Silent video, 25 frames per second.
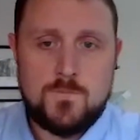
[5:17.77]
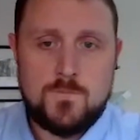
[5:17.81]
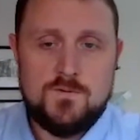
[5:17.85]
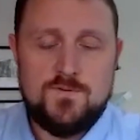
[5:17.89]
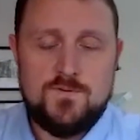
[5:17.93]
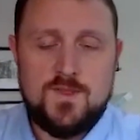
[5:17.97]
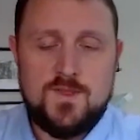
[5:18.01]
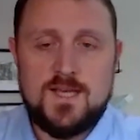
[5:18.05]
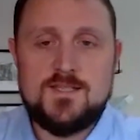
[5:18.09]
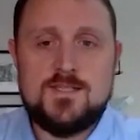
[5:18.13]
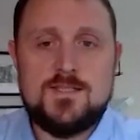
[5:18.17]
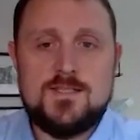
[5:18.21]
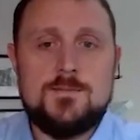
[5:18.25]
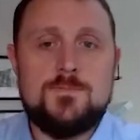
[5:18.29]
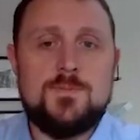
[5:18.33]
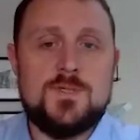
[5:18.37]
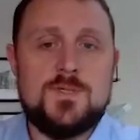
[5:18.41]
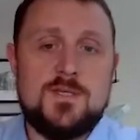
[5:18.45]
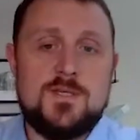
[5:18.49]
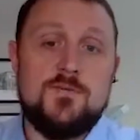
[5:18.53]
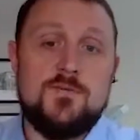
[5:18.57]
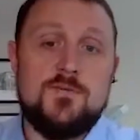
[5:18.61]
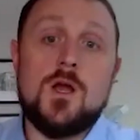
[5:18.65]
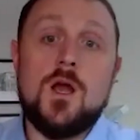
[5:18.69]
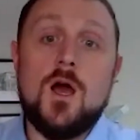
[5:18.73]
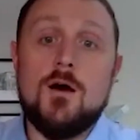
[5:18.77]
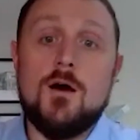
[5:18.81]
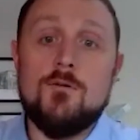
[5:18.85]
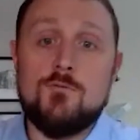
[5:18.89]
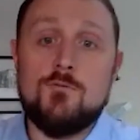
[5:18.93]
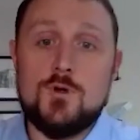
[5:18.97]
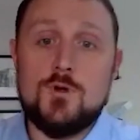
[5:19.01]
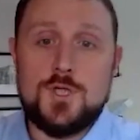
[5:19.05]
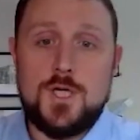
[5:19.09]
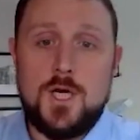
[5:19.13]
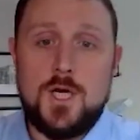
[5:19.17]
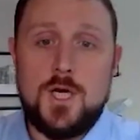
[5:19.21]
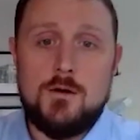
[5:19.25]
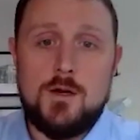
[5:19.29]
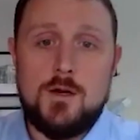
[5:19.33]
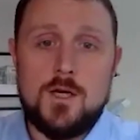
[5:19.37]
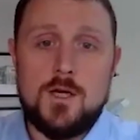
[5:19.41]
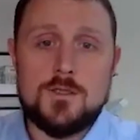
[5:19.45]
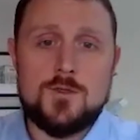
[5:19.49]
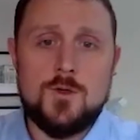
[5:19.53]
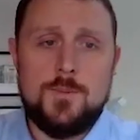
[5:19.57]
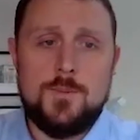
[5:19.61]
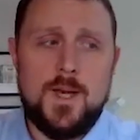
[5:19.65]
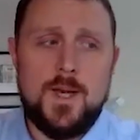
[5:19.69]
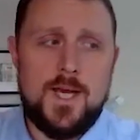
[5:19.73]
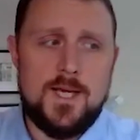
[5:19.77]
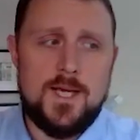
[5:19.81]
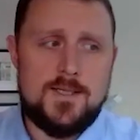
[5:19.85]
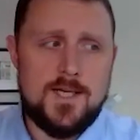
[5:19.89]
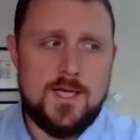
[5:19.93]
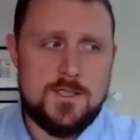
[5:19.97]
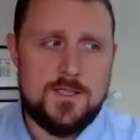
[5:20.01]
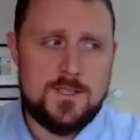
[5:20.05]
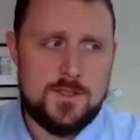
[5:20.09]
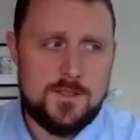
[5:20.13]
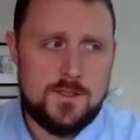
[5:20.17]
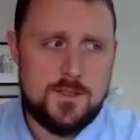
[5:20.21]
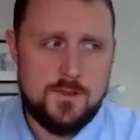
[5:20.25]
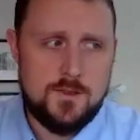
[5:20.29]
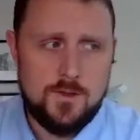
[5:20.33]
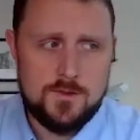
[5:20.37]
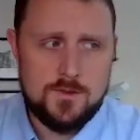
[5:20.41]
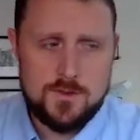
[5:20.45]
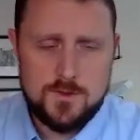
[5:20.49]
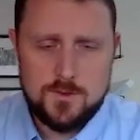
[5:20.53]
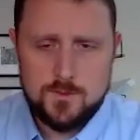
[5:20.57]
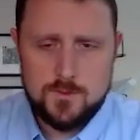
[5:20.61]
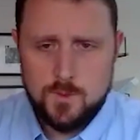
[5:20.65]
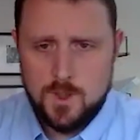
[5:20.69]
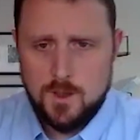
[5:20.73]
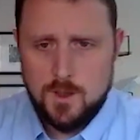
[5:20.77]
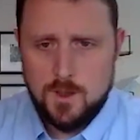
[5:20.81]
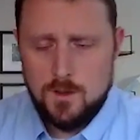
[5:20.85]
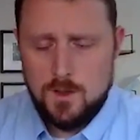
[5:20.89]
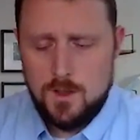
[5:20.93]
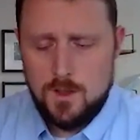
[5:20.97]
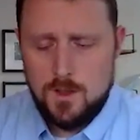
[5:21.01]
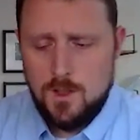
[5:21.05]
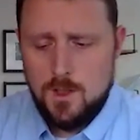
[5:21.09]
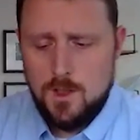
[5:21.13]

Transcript: that specific coverage area. So pay attention to those as well.